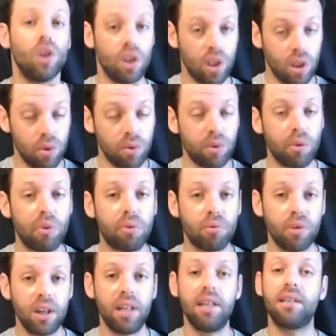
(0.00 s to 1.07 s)
Newton
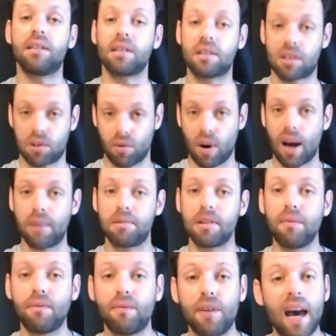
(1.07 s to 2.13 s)
3 describes
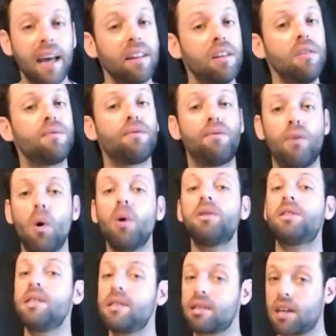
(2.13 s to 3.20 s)
the fact that
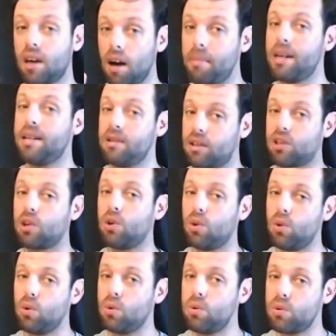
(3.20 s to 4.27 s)
forces come in
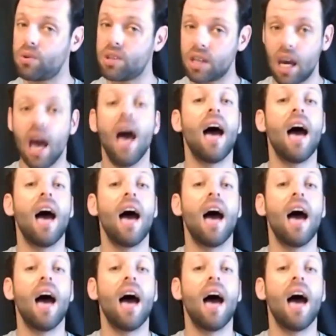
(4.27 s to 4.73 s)
twos,